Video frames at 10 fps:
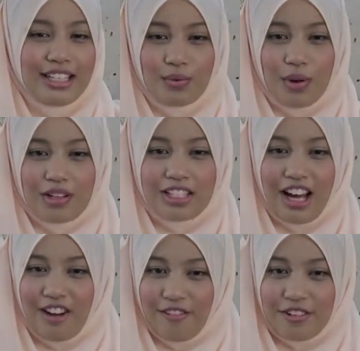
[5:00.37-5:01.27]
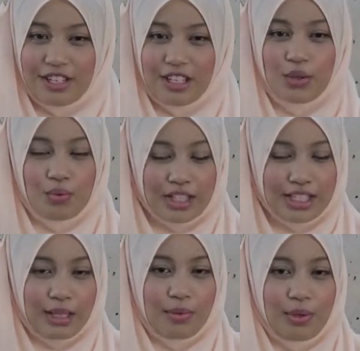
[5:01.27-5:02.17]
inner walls are finished with
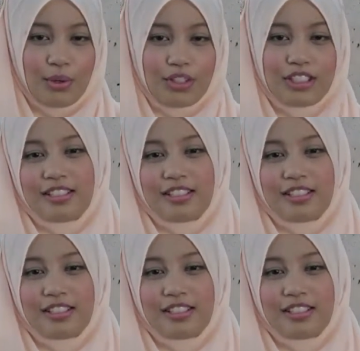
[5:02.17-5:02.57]
skim coat.